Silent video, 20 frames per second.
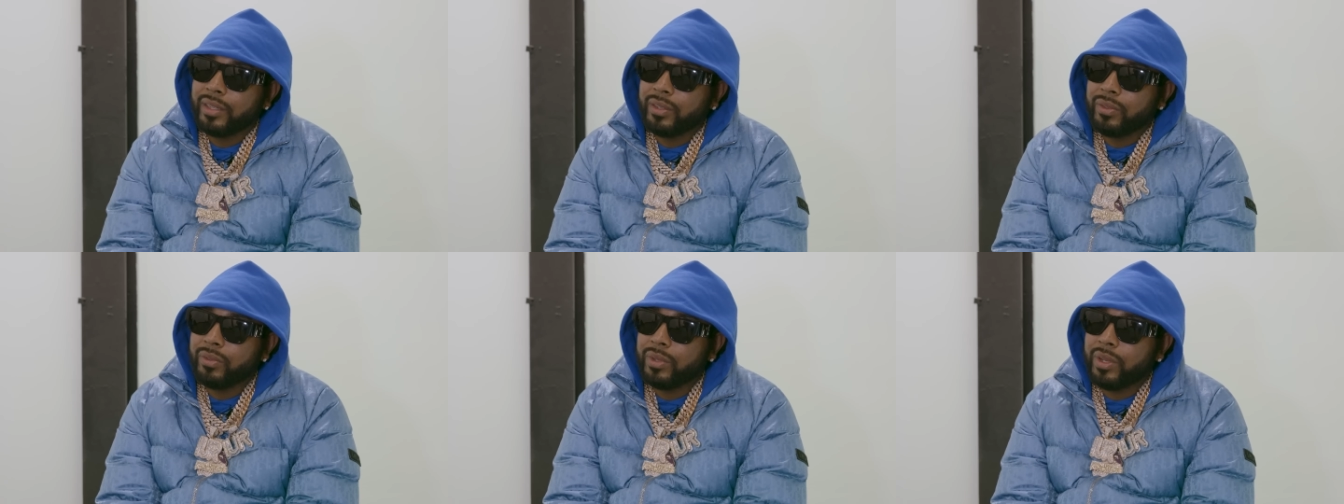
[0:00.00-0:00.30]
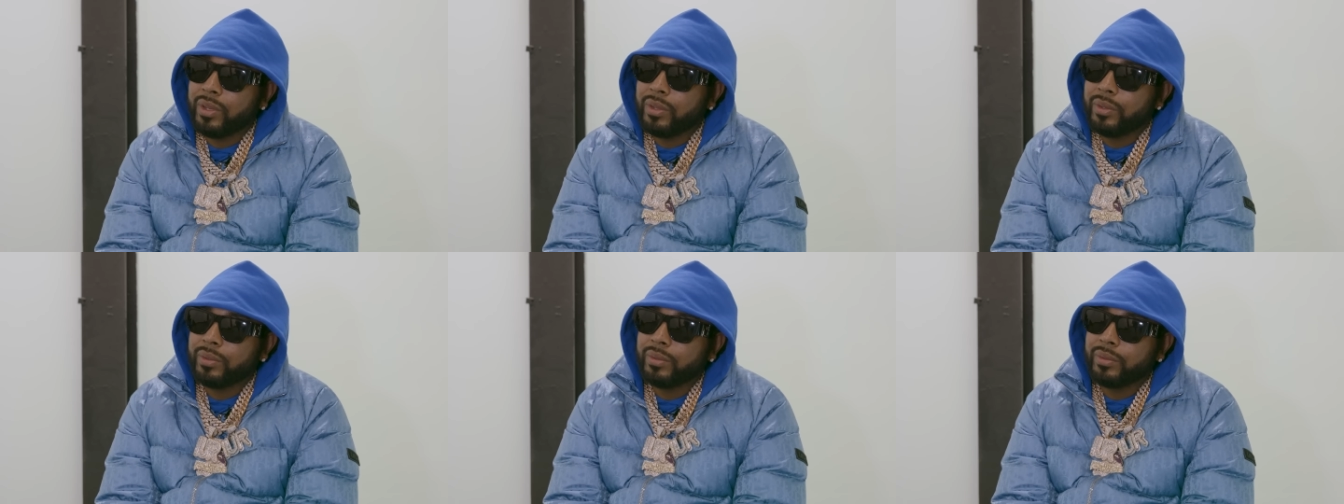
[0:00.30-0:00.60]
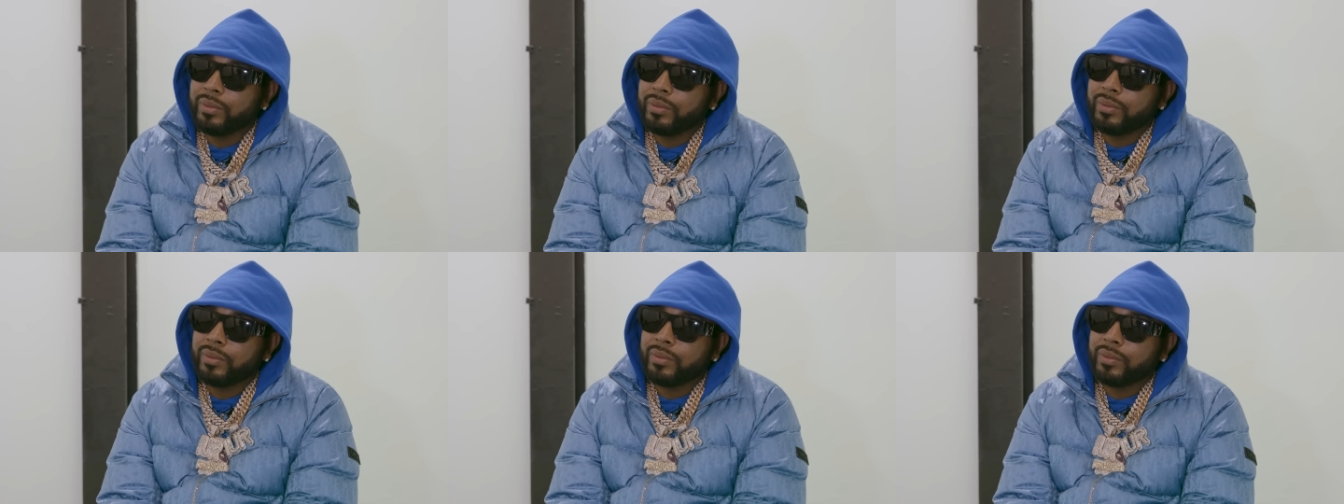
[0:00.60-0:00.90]
you know,
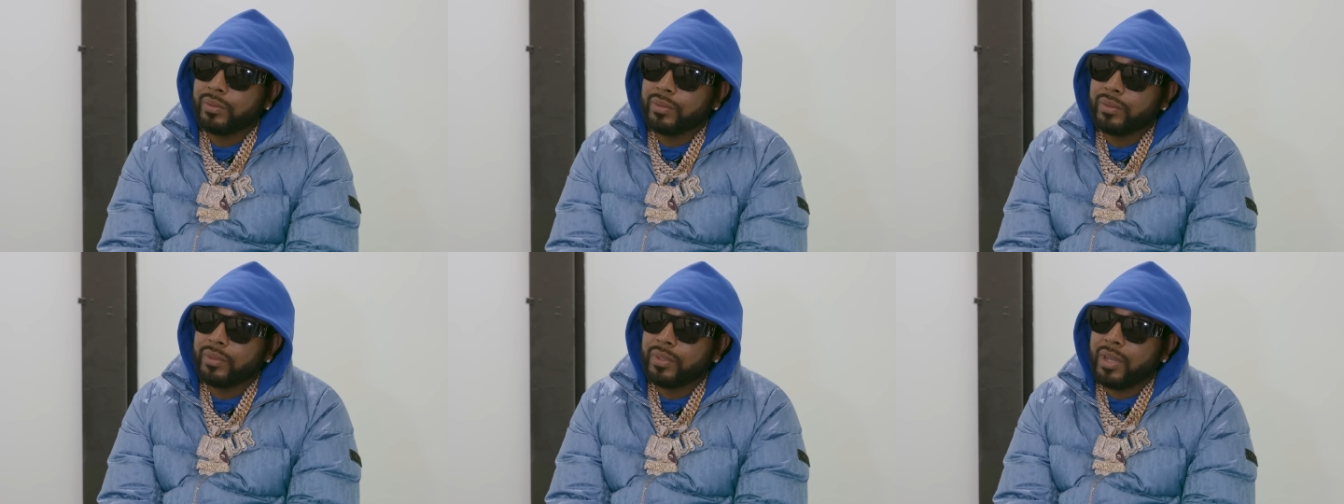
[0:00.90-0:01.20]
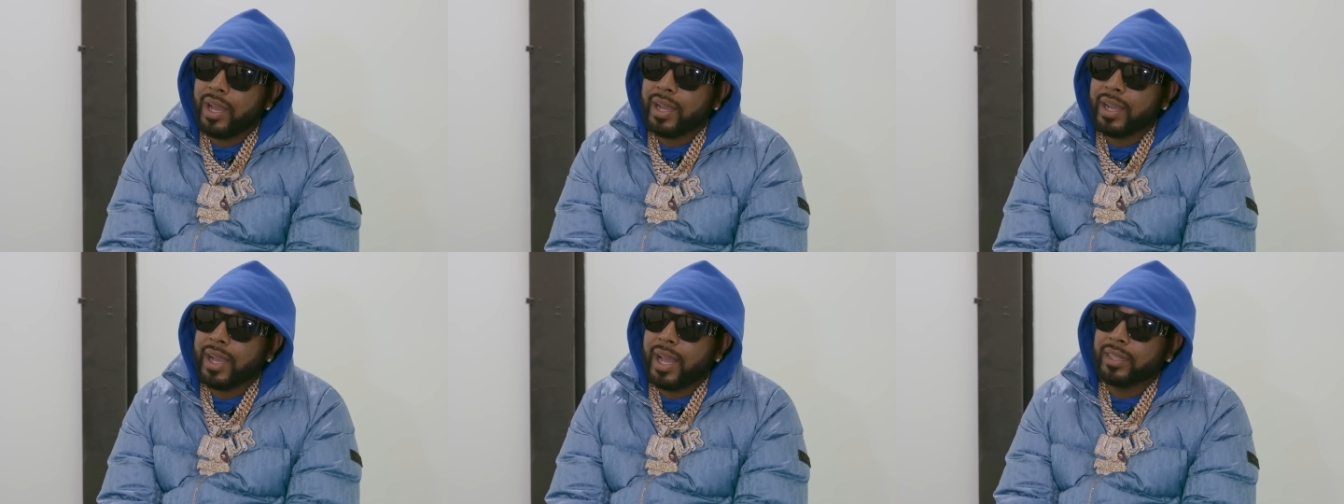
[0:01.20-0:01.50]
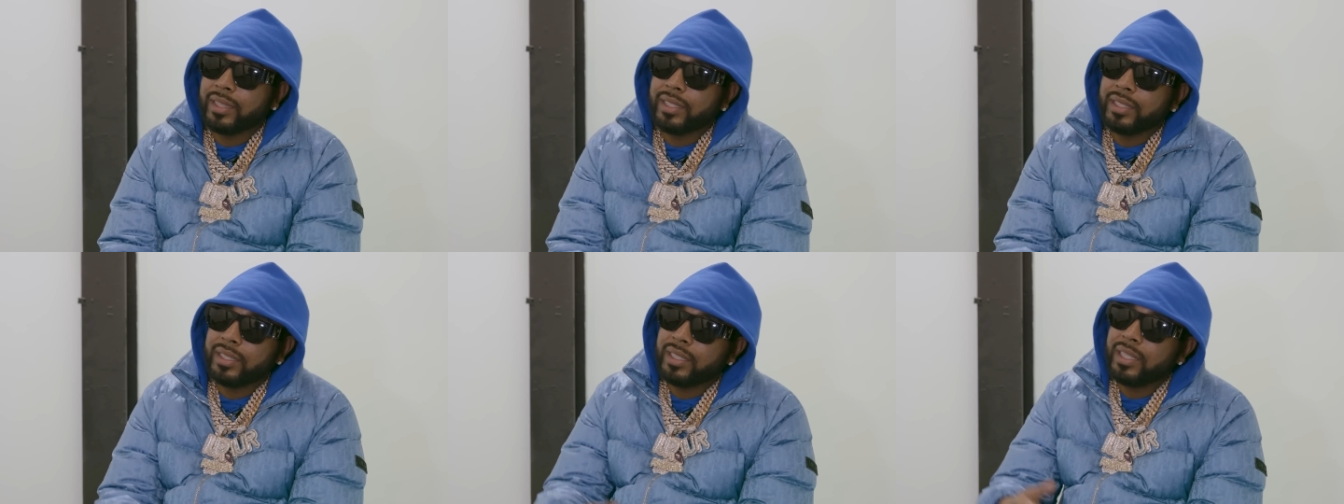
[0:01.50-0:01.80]
I
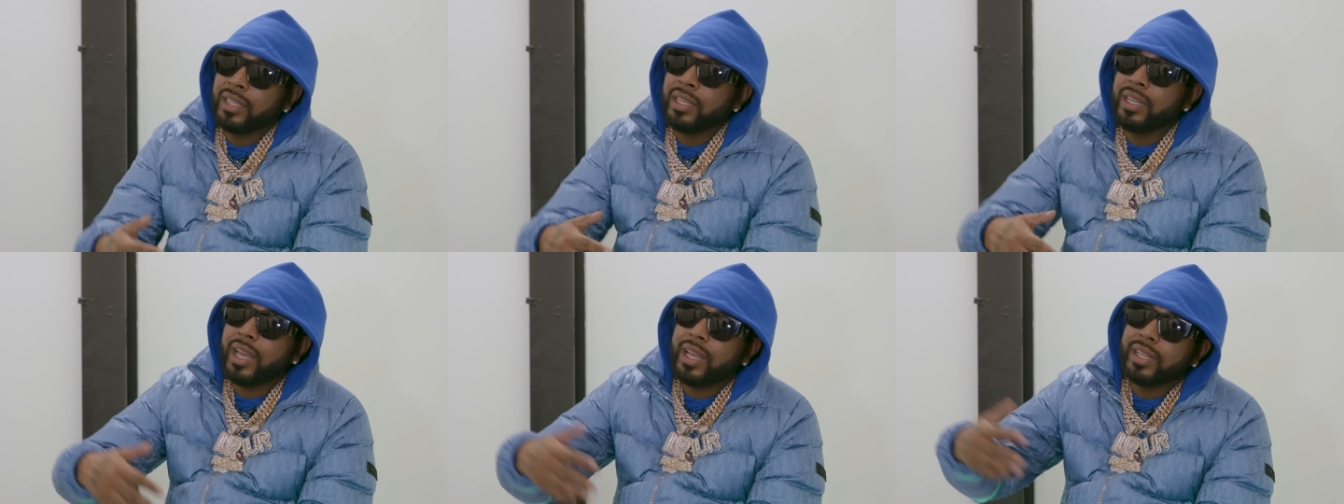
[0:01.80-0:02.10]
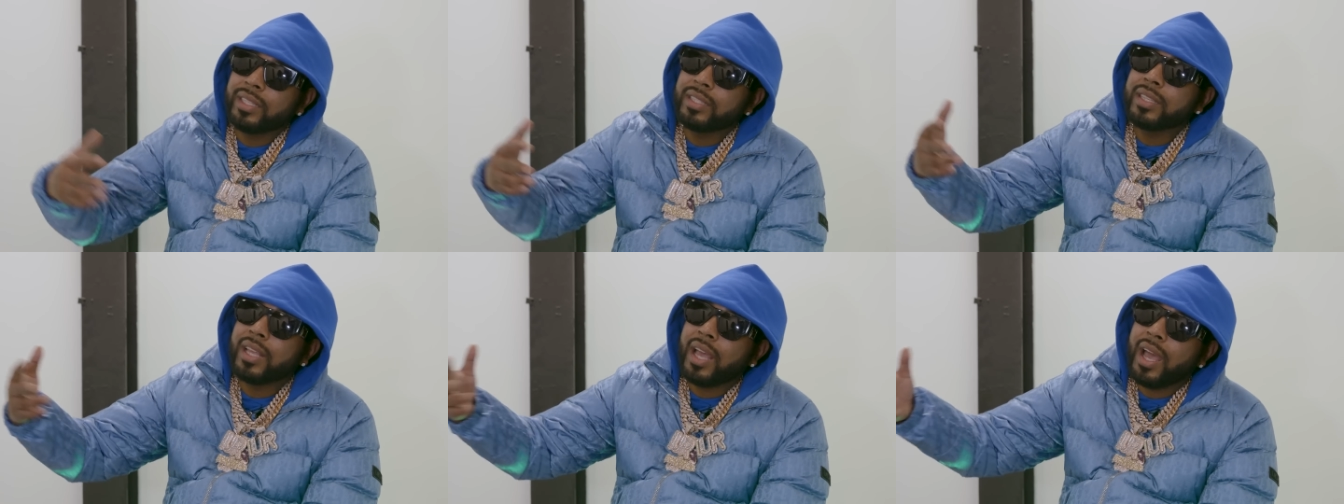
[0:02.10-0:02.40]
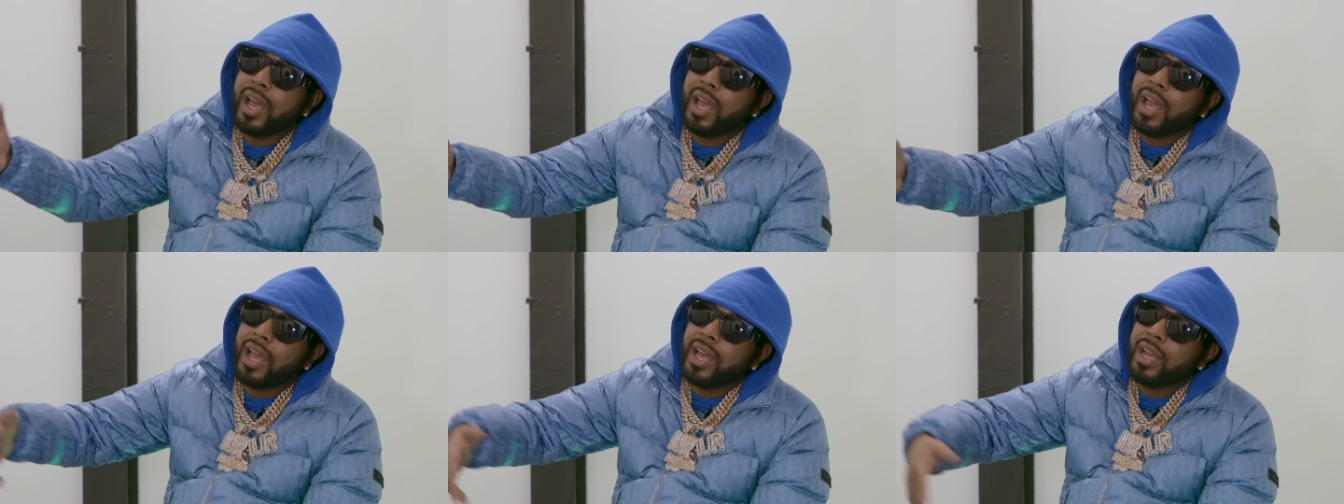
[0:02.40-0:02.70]
got to see that
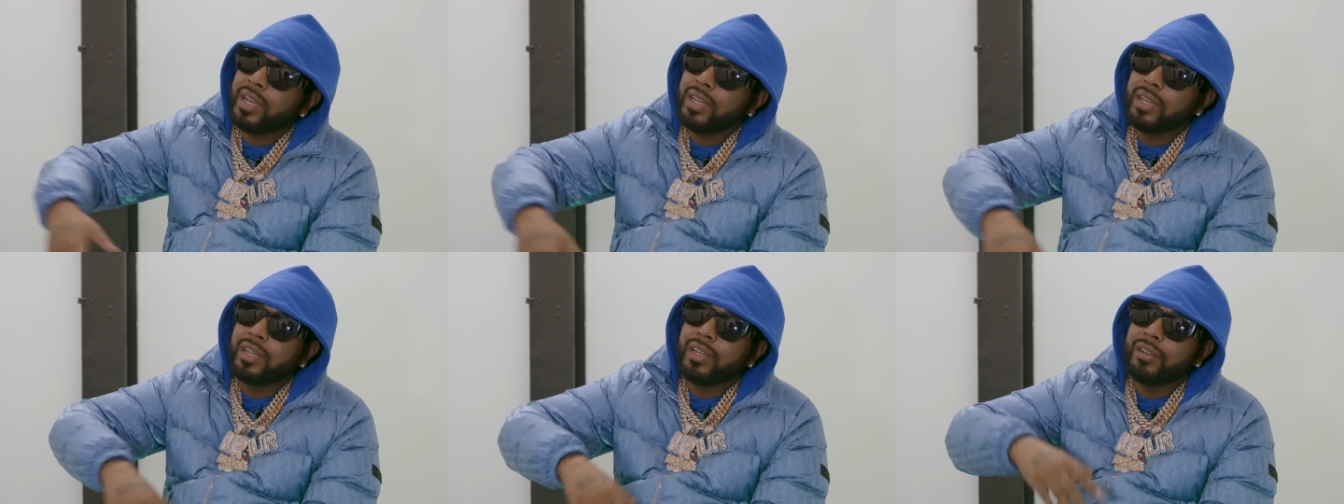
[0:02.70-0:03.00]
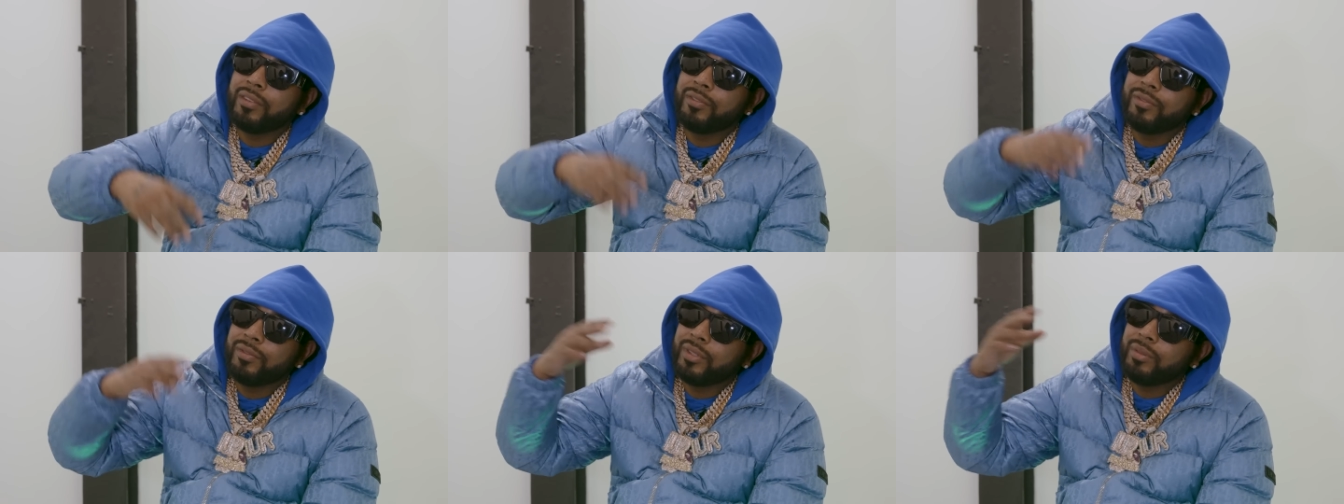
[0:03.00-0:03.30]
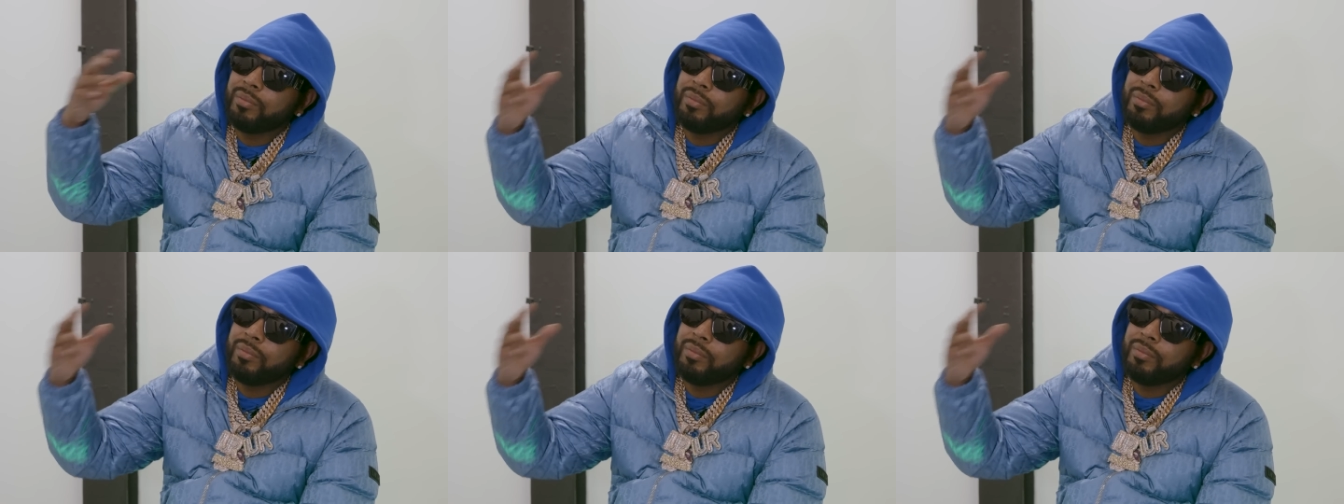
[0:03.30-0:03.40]
side of